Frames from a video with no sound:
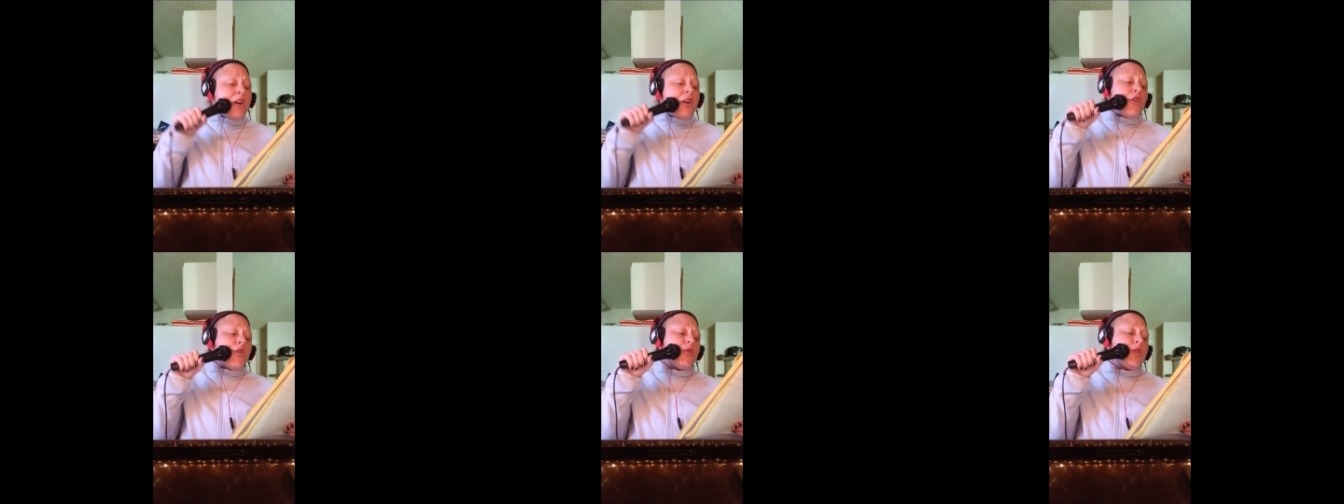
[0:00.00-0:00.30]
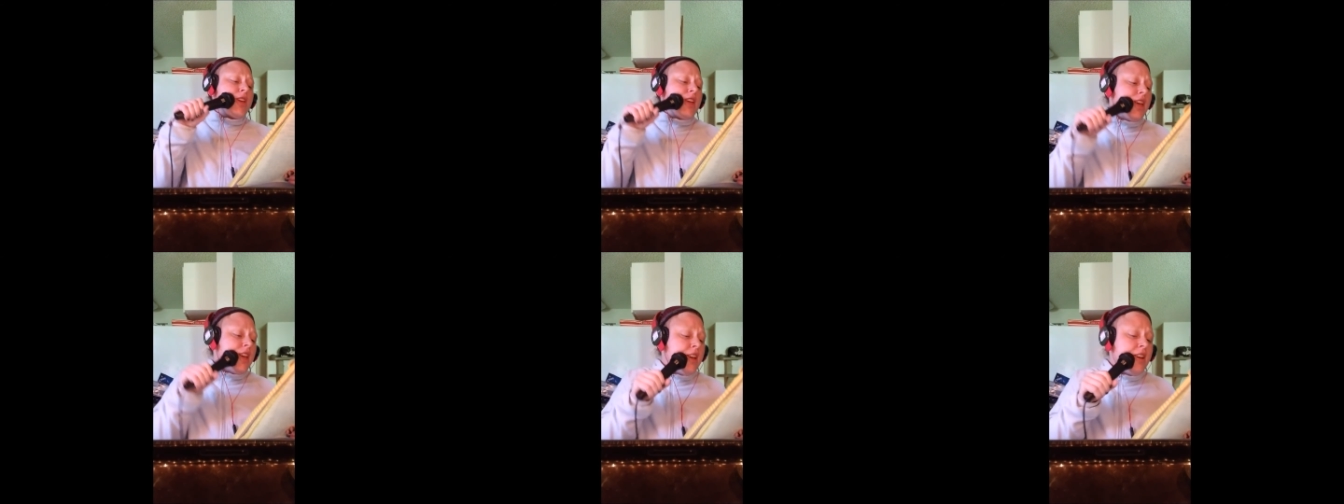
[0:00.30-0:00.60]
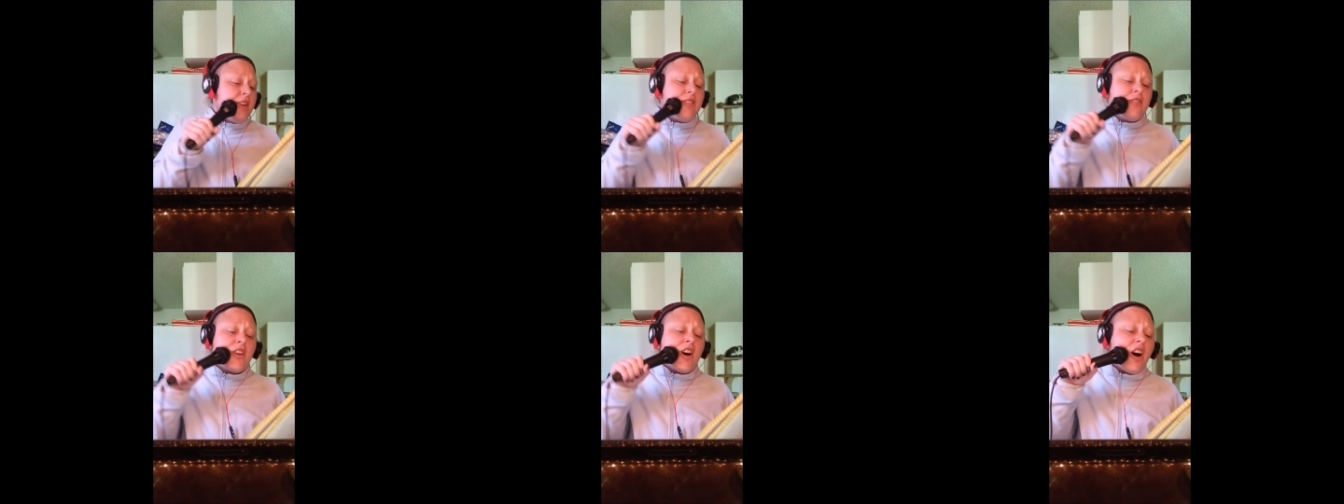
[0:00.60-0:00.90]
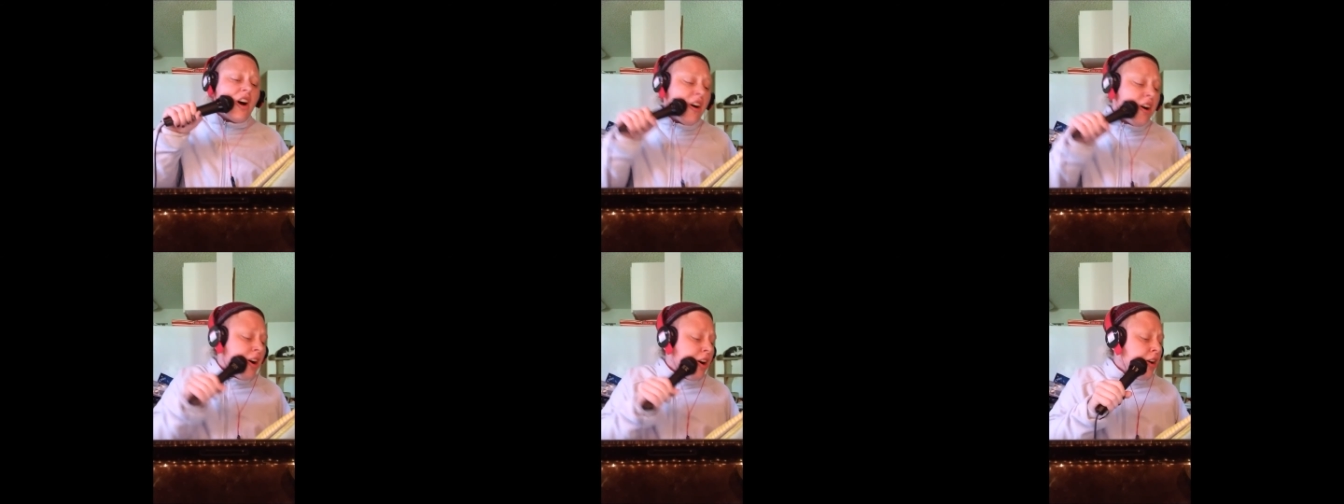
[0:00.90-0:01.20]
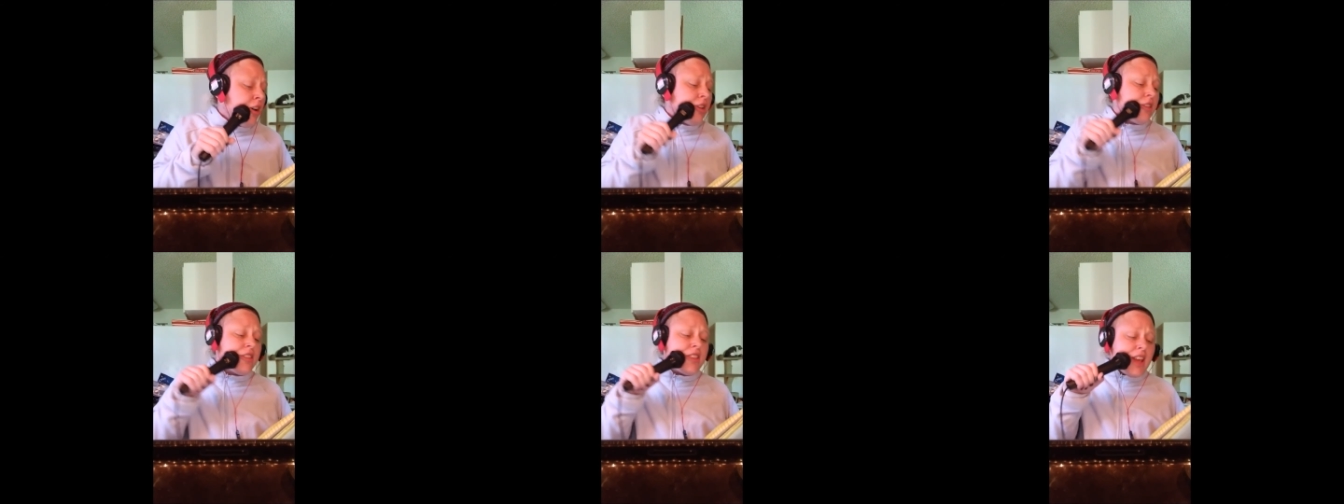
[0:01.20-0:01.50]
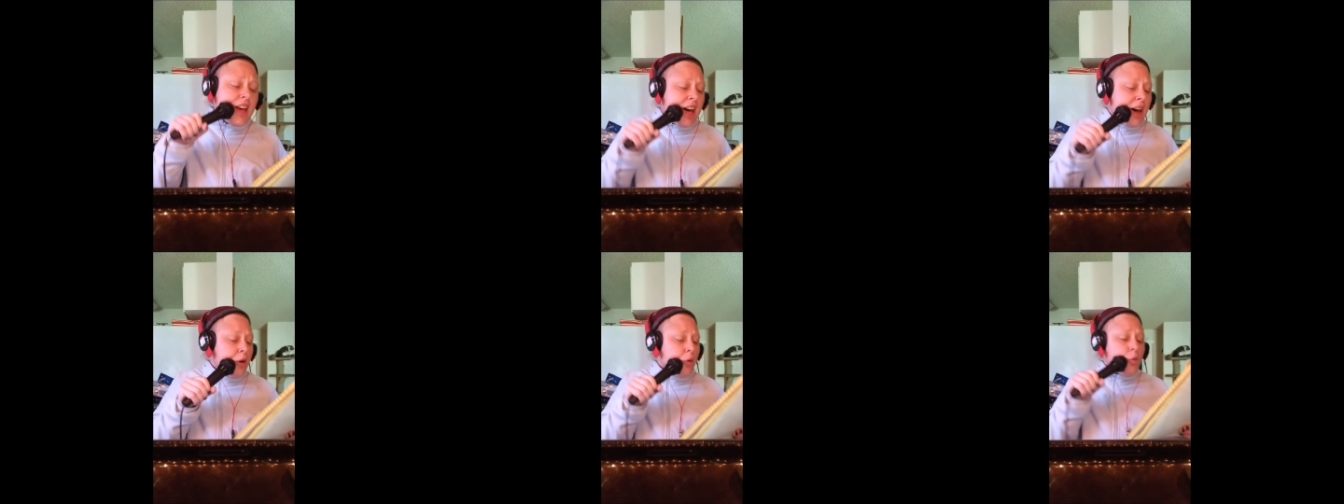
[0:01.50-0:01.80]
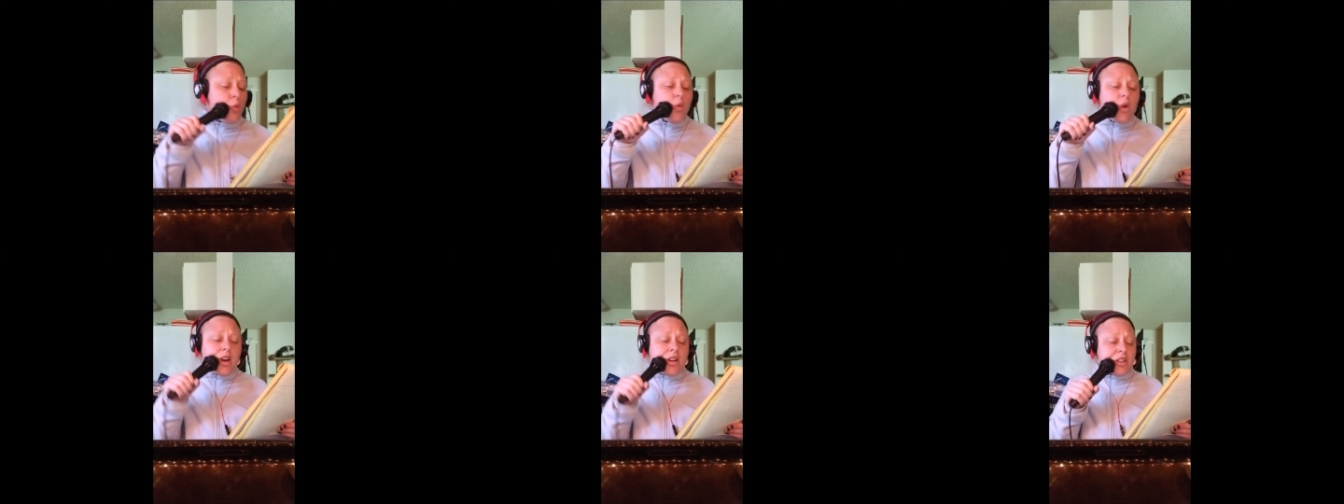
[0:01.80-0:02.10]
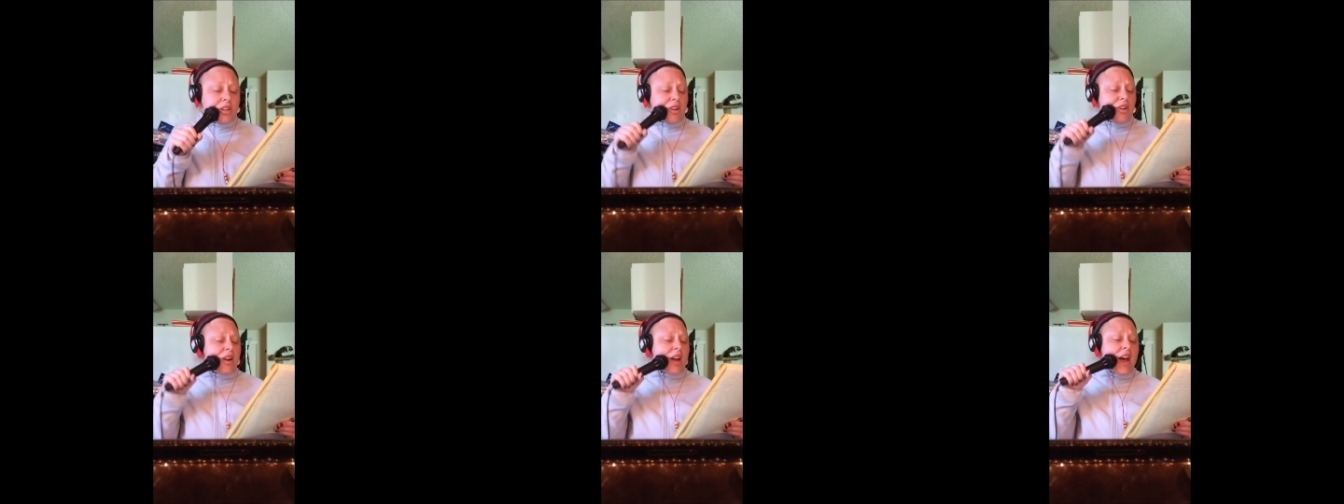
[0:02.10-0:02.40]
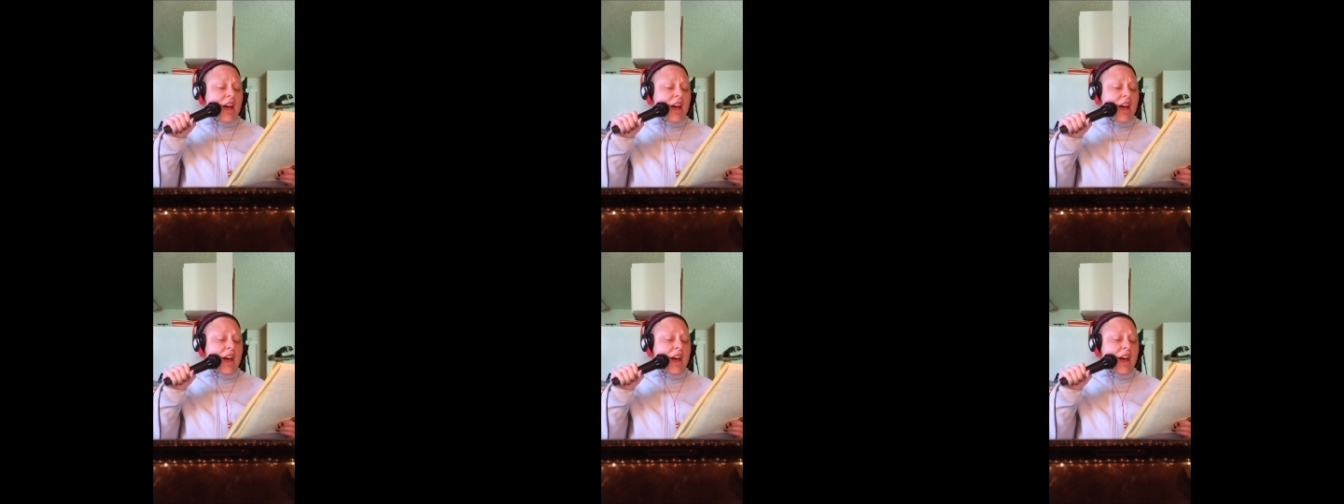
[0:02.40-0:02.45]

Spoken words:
who give all that wonder,